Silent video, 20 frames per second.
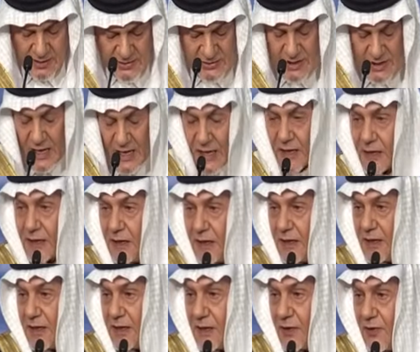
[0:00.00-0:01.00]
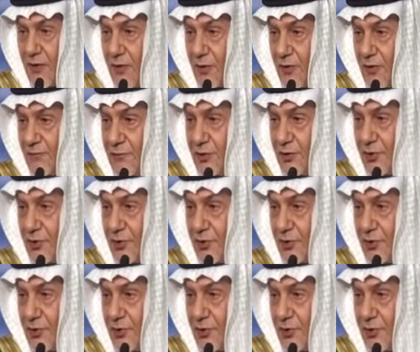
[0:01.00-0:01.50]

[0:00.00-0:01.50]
is like killing all of